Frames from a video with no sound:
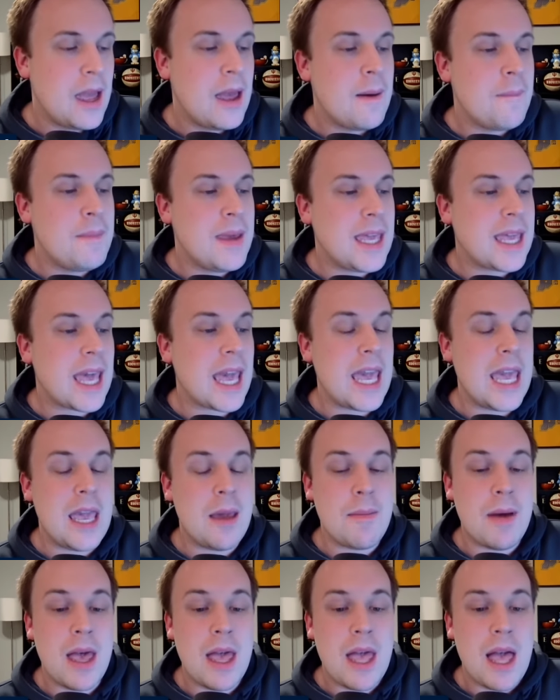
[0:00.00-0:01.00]

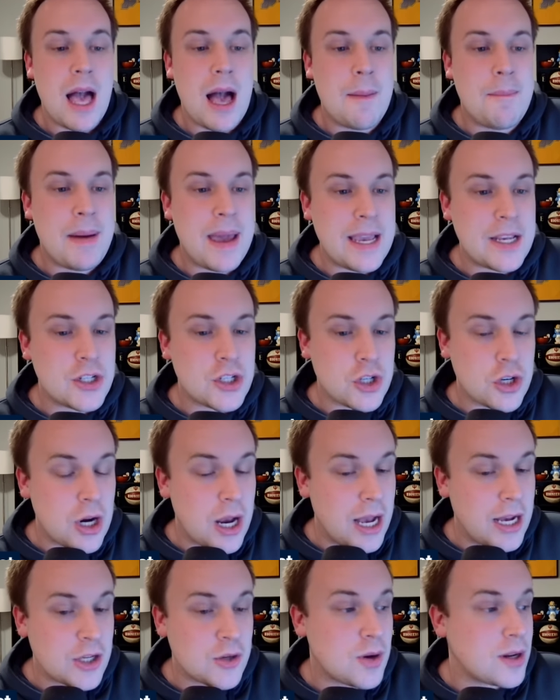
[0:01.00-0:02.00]
became a Pacer.
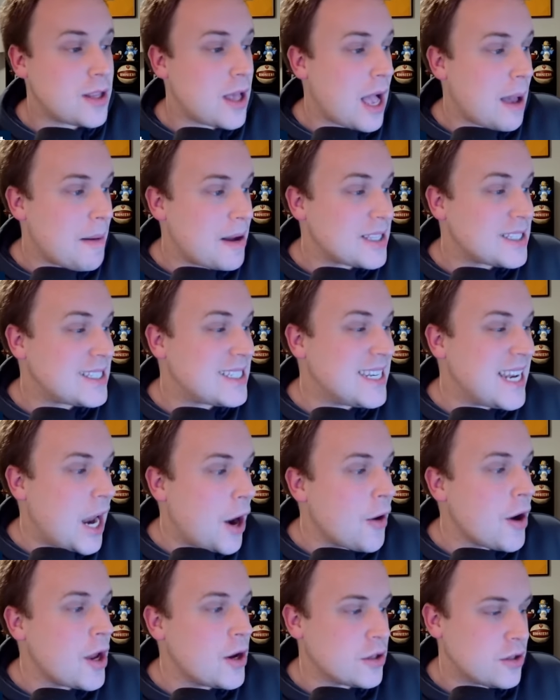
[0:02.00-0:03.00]
I also want to talk about
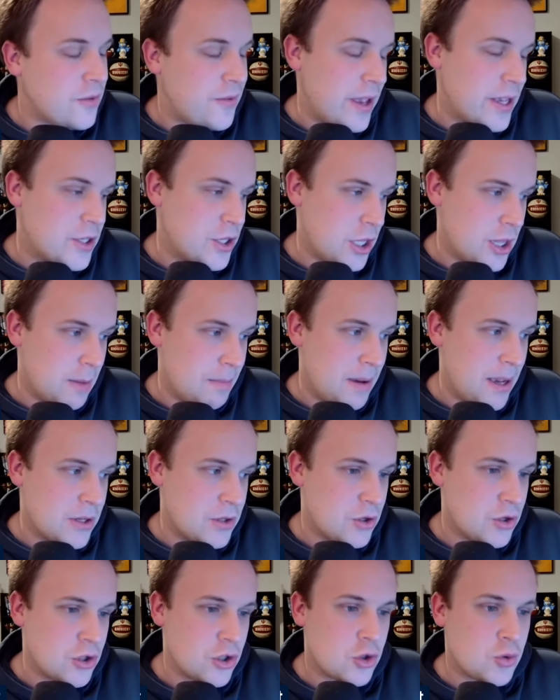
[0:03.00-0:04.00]
scenarios facing the
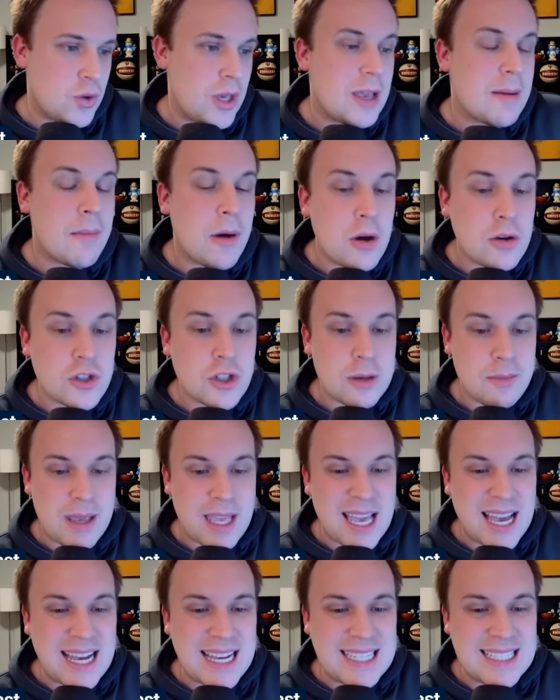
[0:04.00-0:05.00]
Pacers this week, mostly
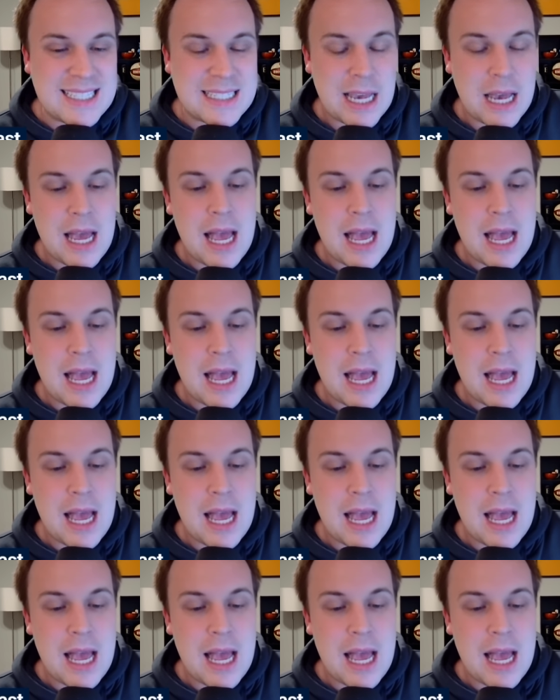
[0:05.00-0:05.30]
because